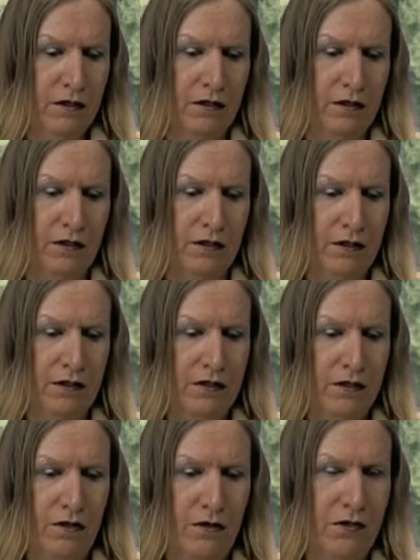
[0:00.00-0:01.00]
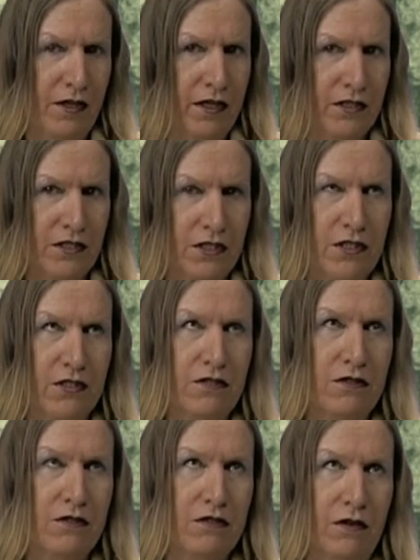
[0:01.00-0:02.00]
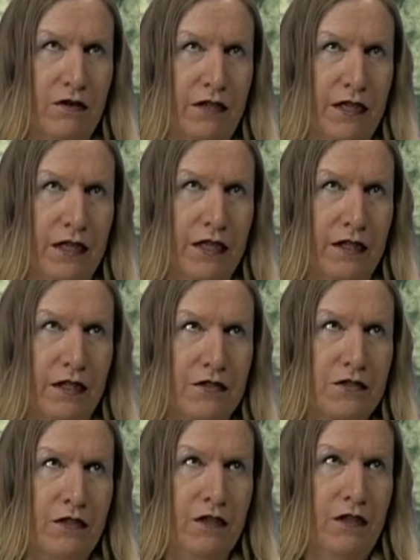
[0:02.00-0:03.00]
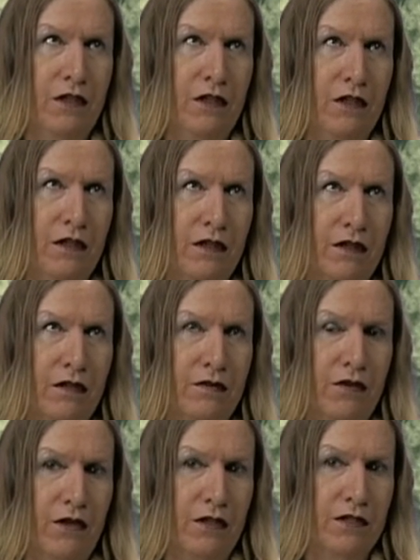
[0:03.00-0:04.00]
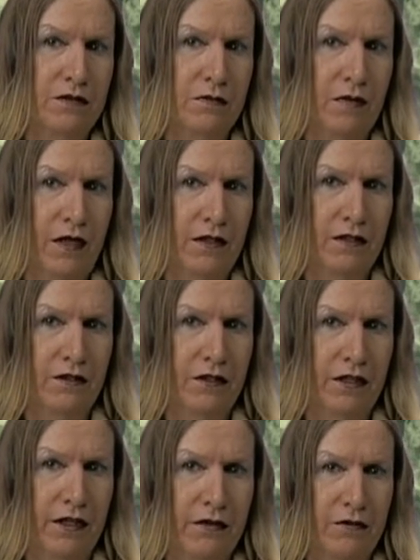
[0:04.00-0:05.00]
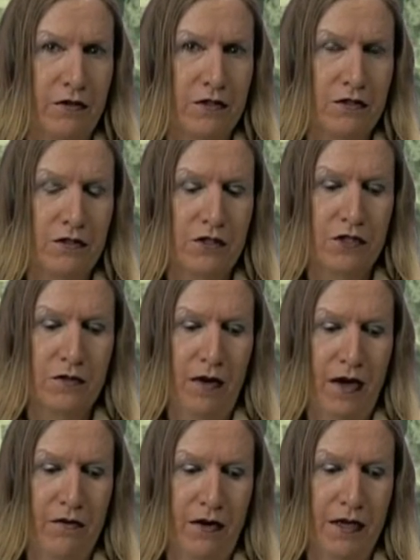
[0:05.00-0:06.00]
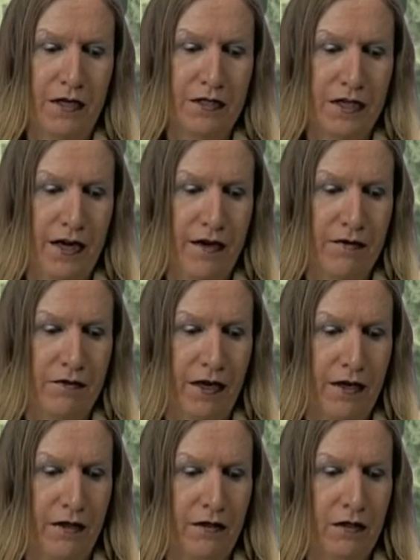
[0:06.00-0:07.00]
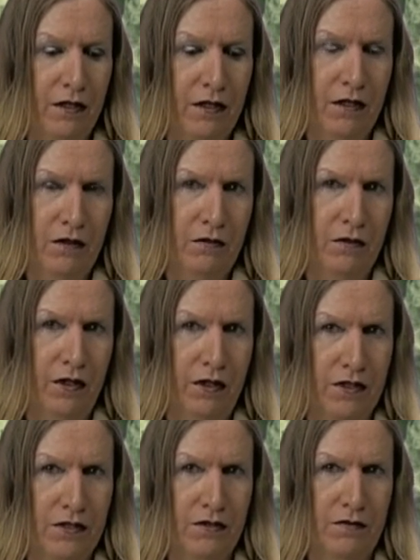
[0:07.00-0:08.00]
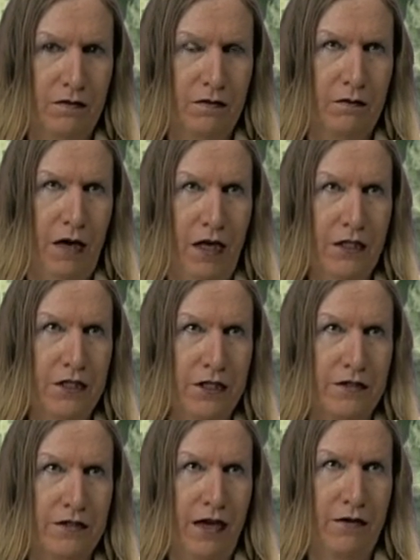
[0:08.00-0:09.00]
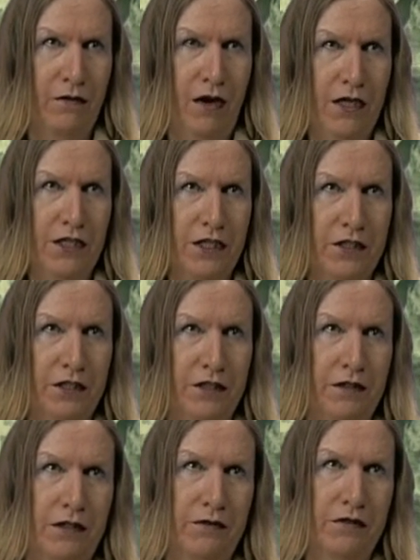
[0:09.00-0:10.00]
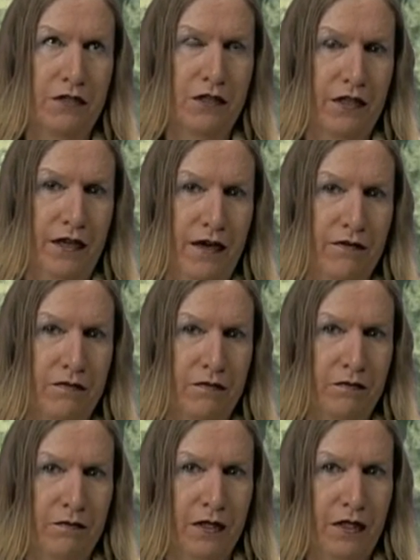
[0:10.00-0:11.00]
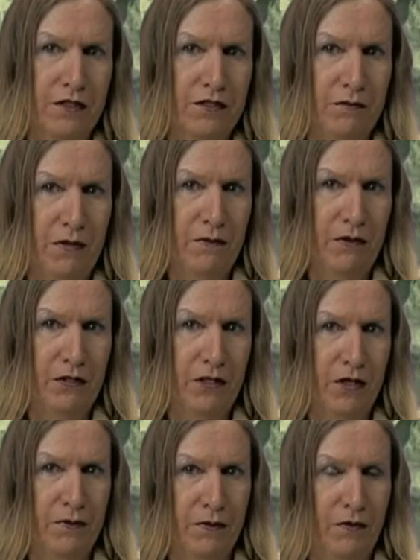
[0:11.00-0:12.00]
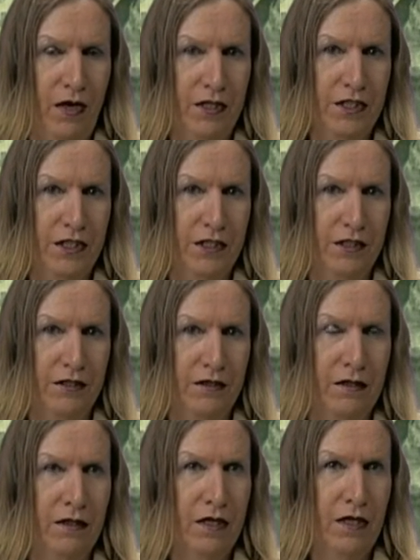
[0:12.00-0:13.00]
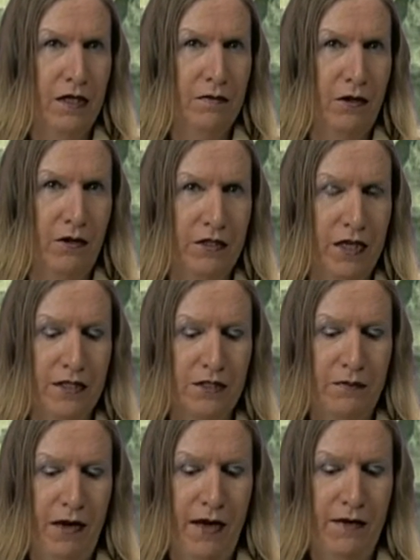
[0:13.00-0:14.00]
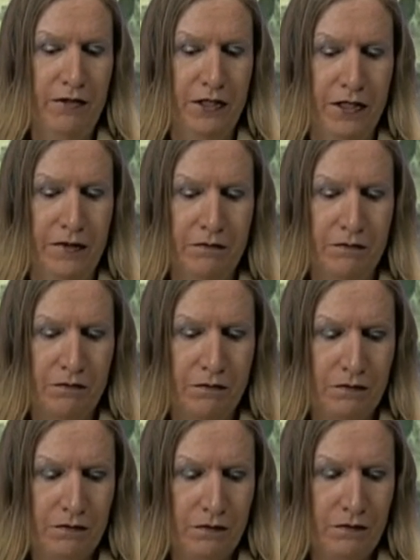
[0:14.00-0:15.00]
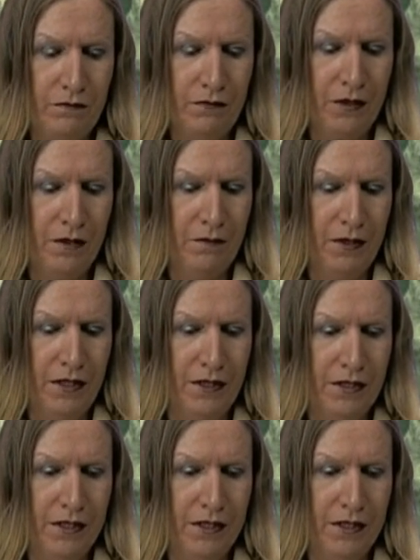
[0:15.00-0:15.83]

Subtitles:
it's the whole thing is just so ridiculous. And, of course, Martin Luther King was just about ready to have, like, one of these marches on Washington. He was going to have millions of people show up in Washington to protest poverty. But